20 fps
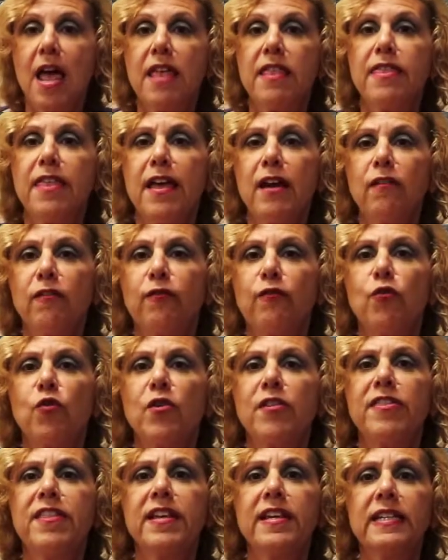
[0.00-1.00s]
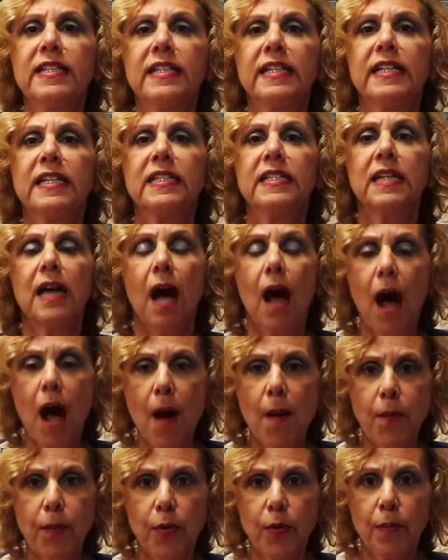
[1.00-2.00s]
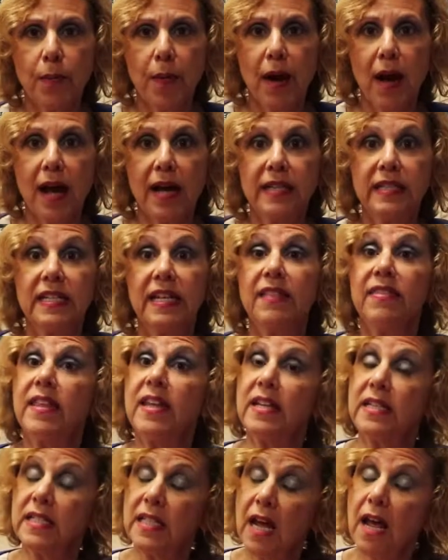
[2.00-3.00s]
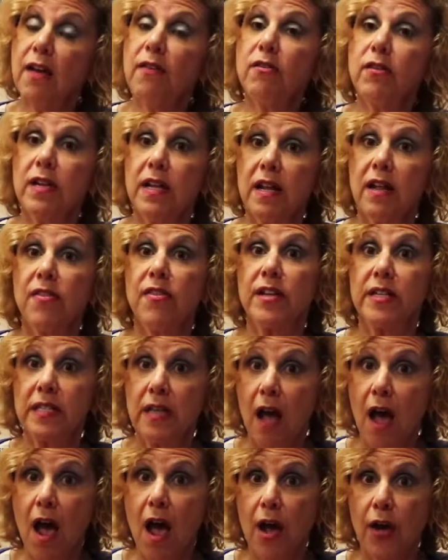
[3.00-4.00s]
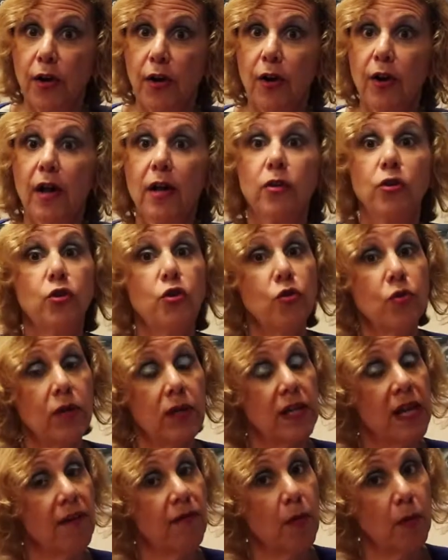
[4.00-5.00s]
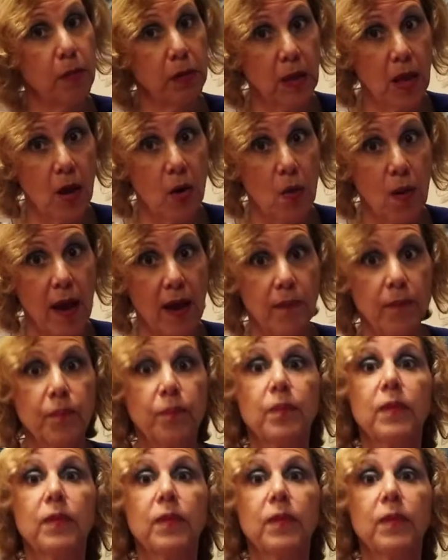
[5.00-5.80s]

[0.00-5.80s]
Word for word: Therefore, this is compromising the integrity of the tire, and you can have a blowout.